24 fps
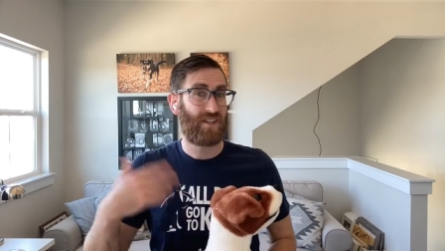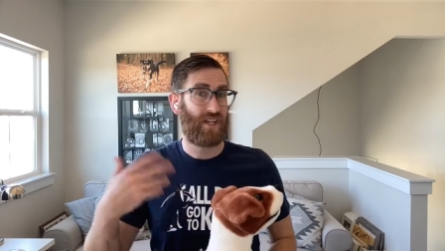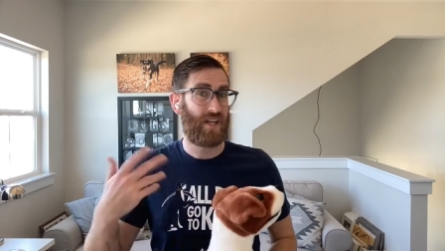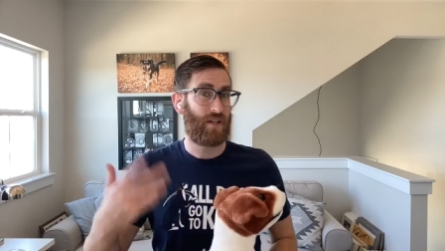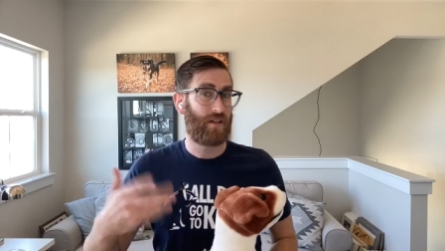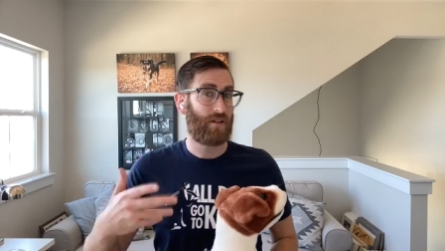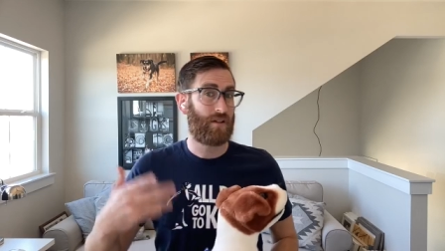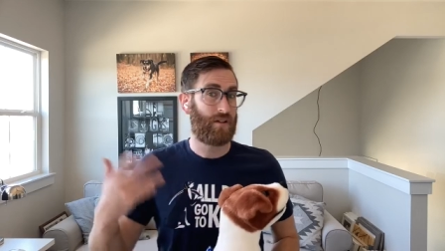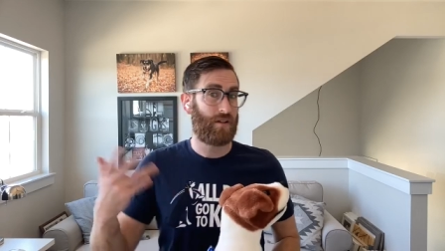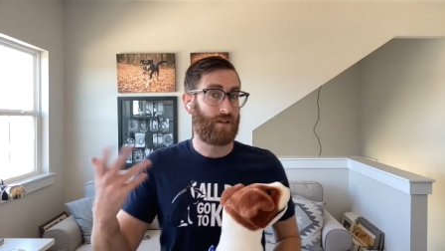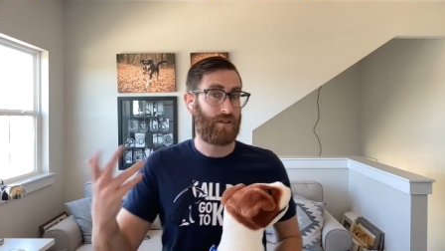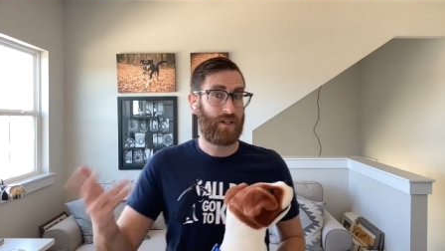just
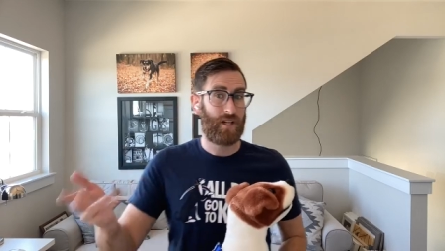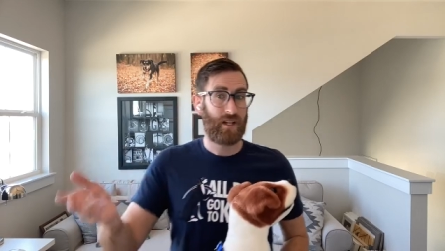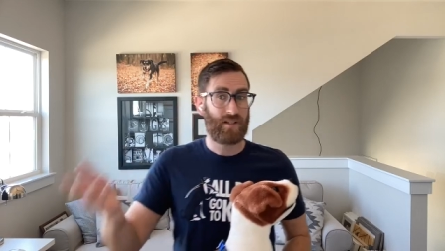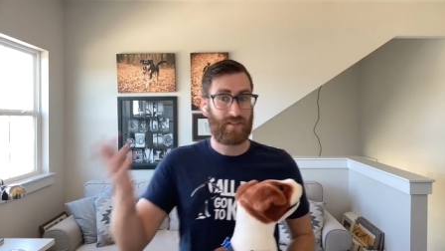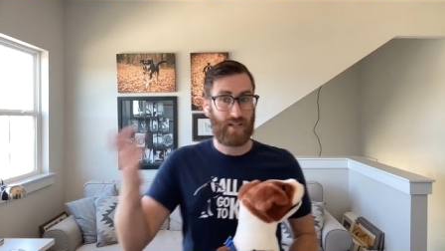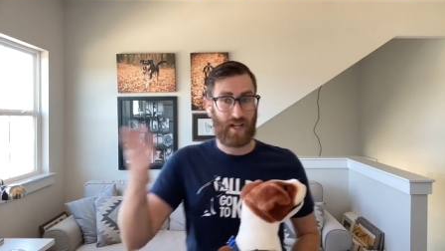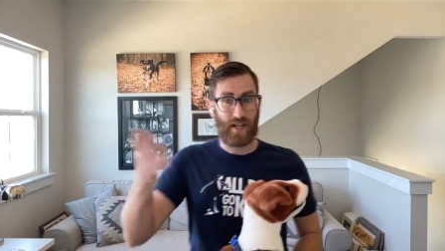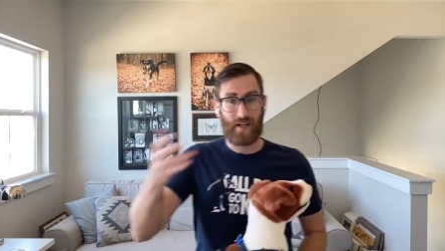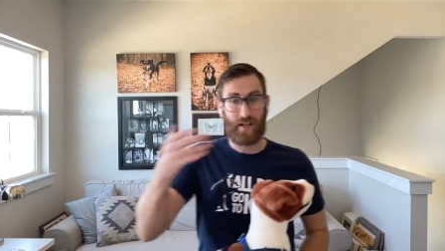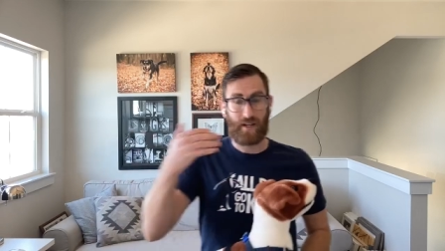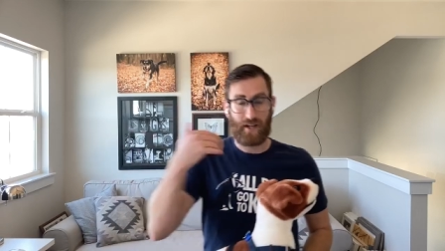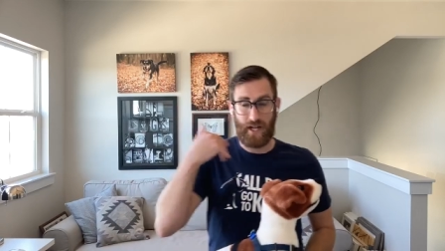saying good or
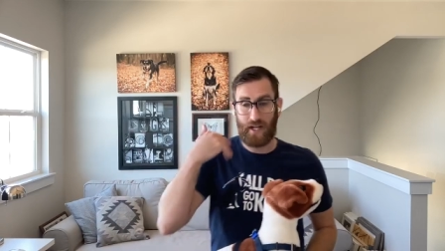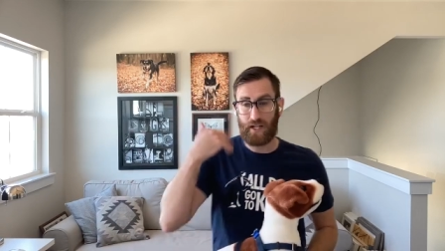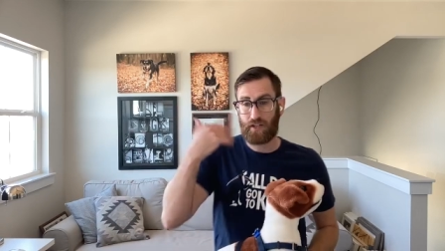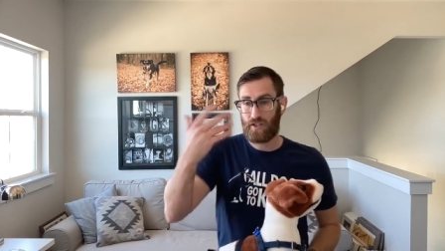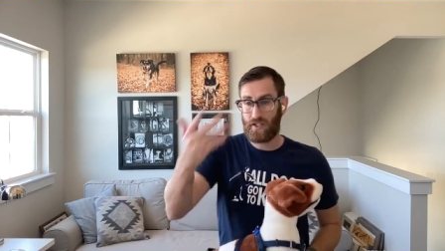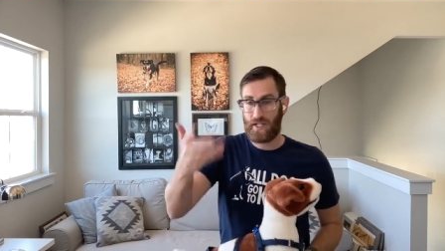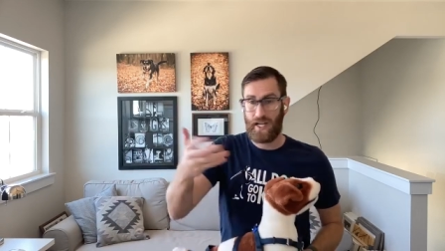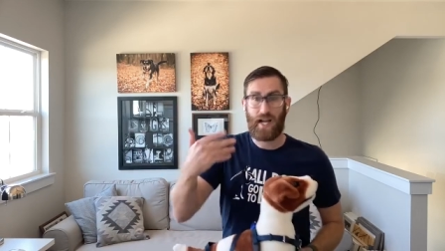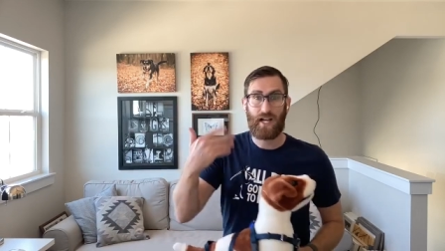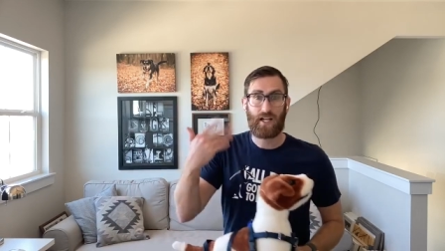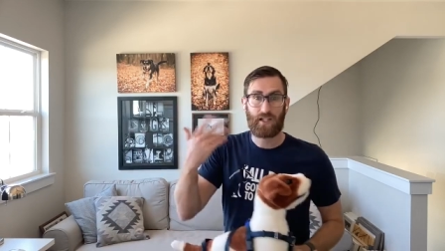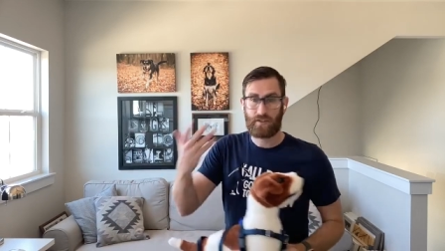yes, I could
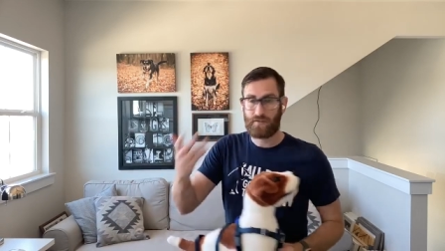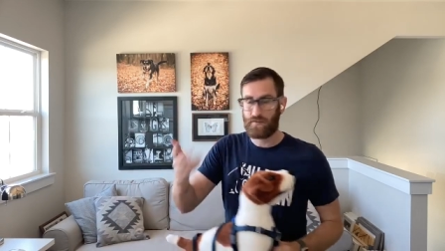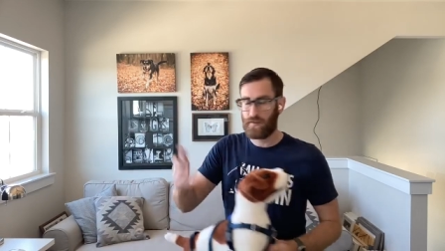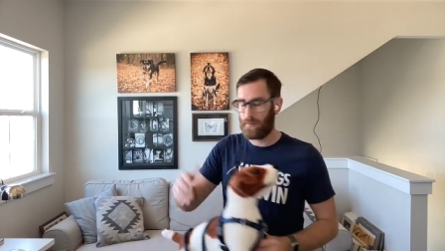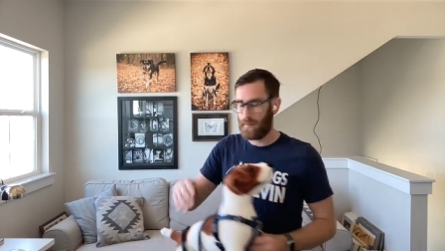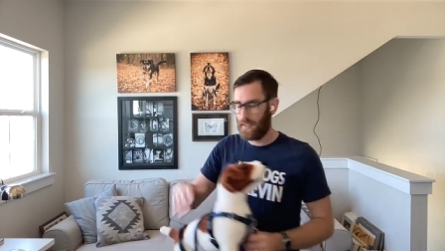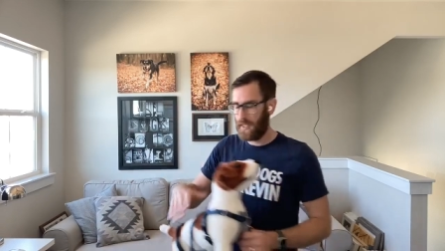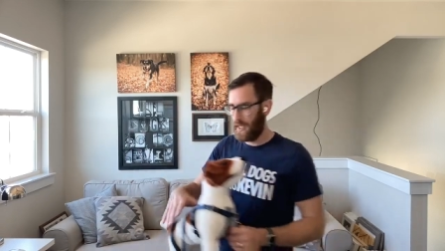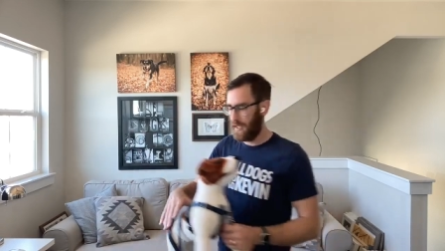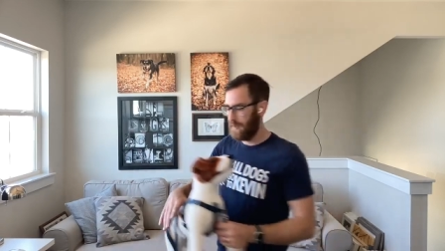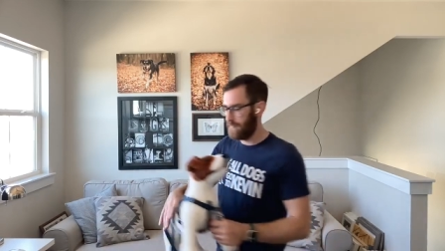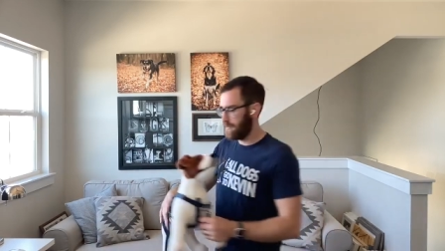actually ask
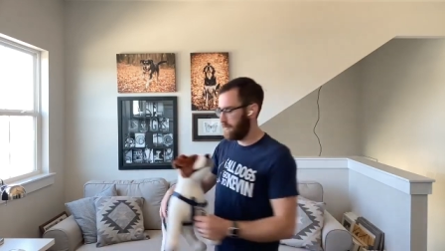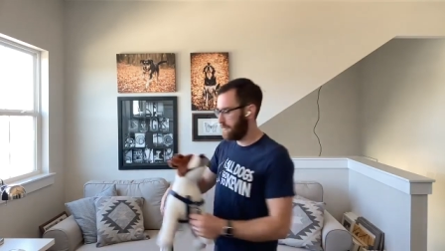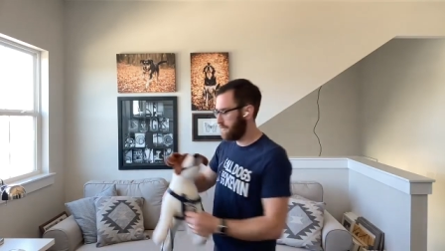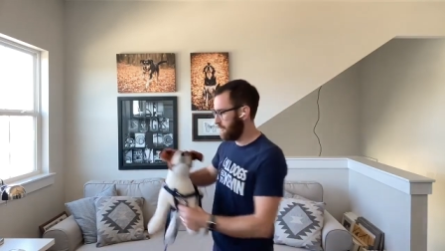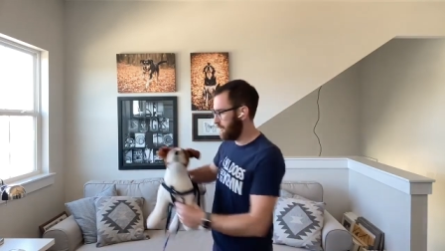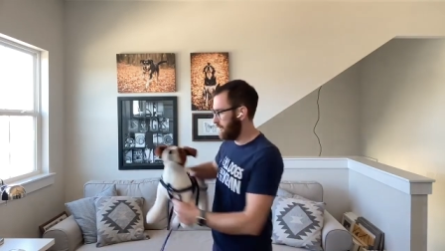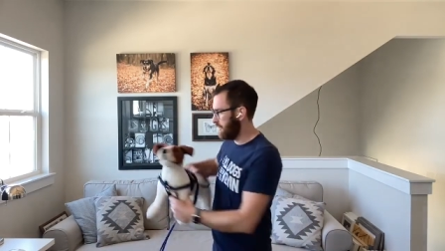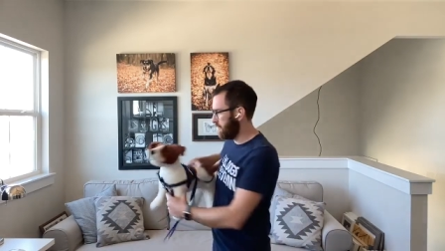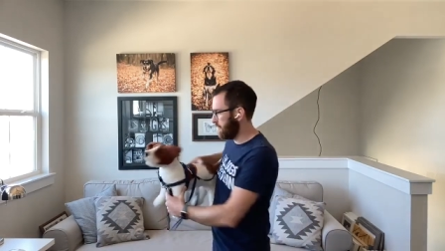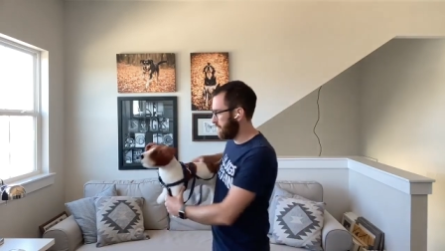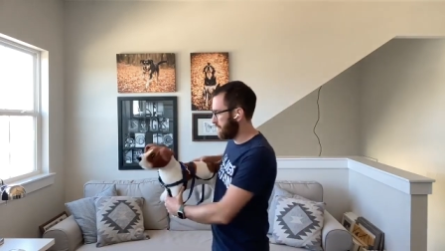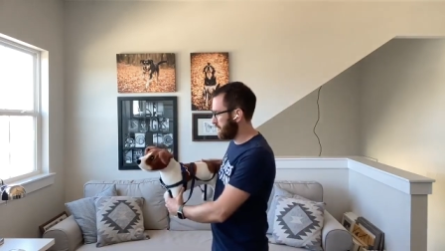for behavior.
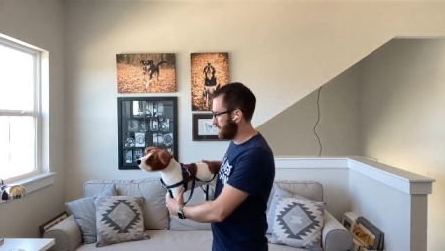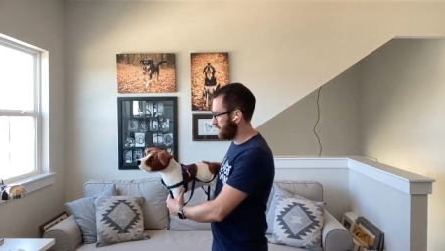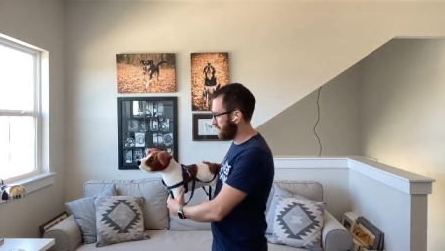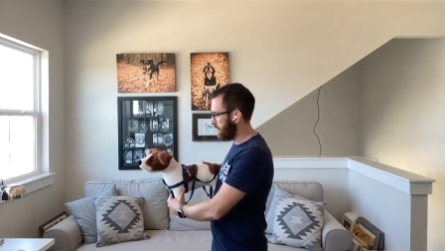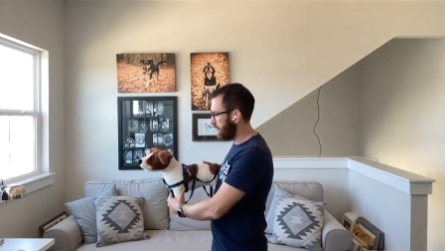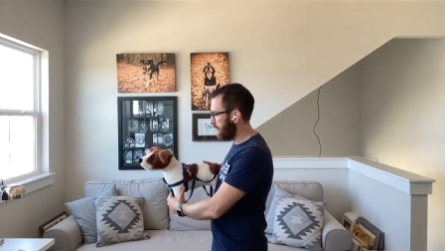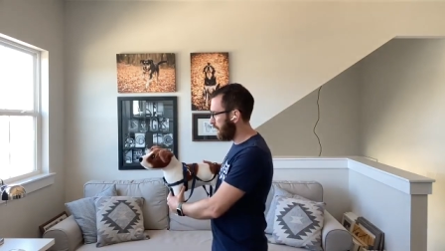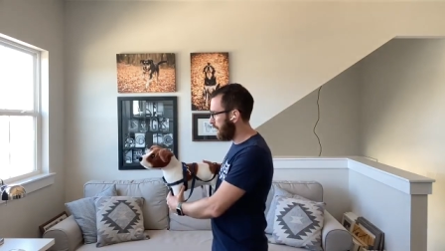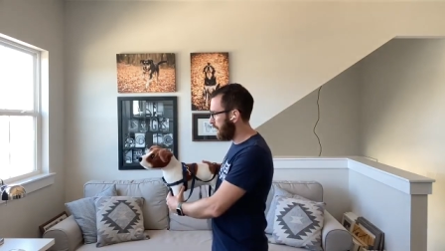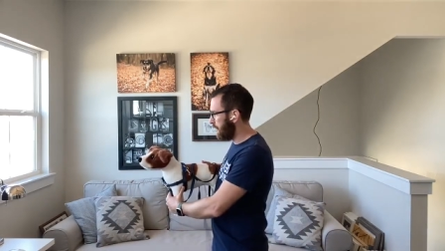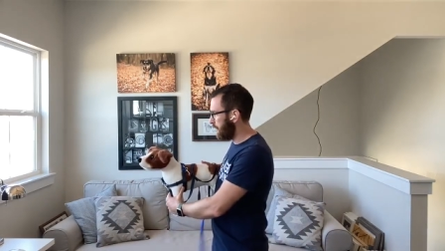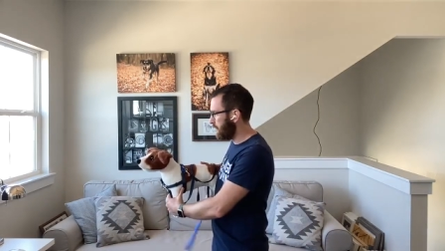So he looks at
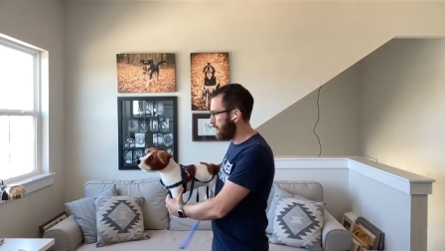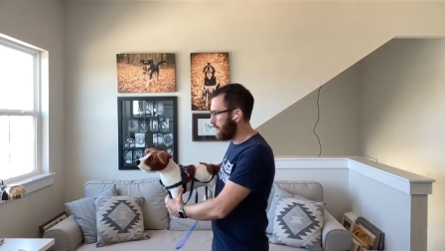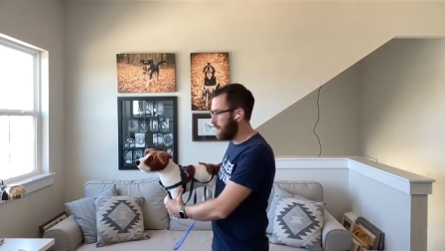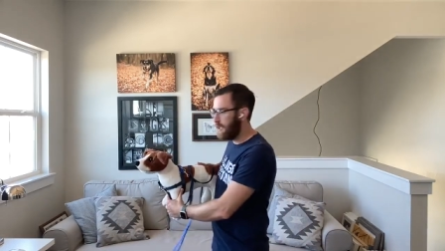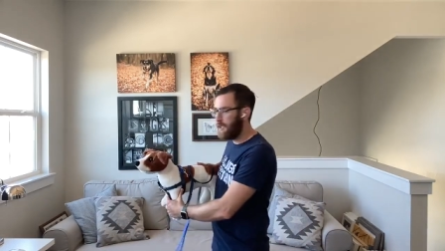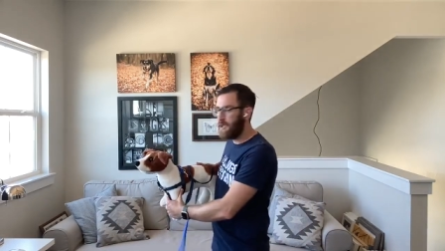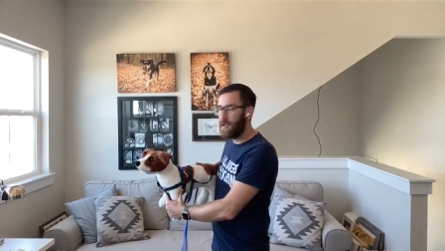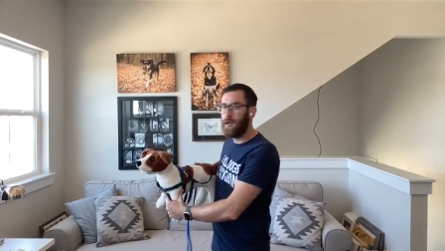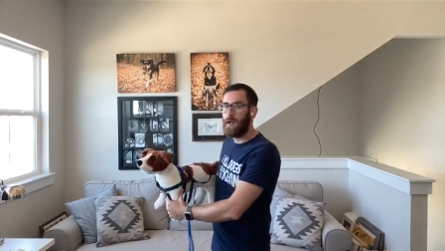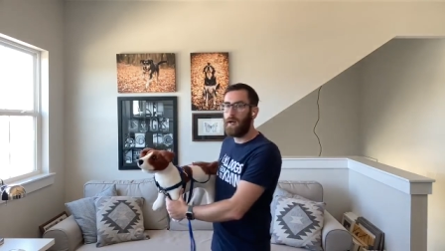the car.